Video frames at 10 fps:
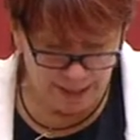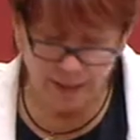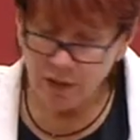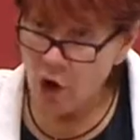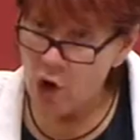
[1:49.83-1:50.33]

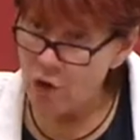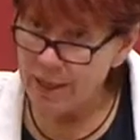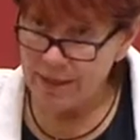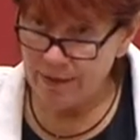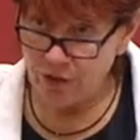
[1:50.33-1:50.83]
Its
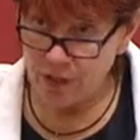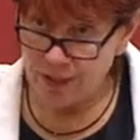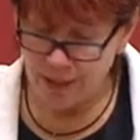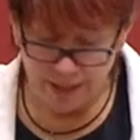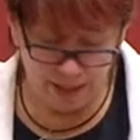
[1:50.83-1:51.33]
only
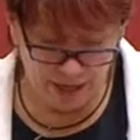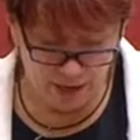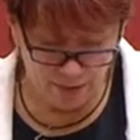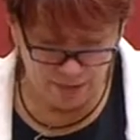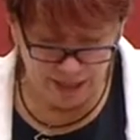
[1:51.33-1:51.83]
agenda in
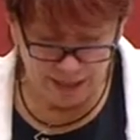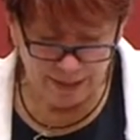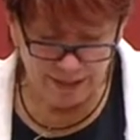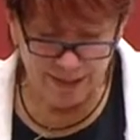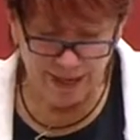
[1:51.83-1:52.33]
health
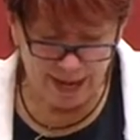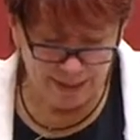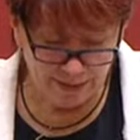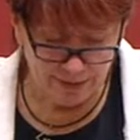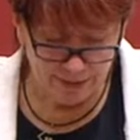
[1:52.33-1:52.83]
is
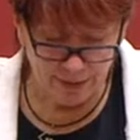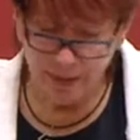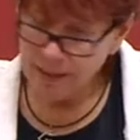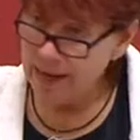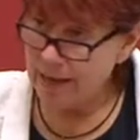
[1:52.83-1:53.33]
cuts,
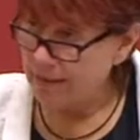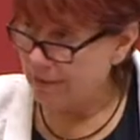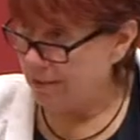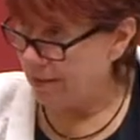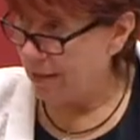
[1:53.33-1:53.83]

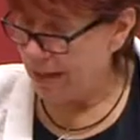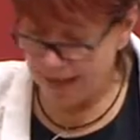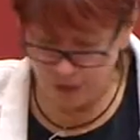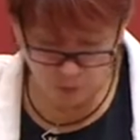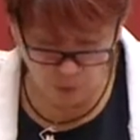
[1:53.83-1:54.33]
cuts and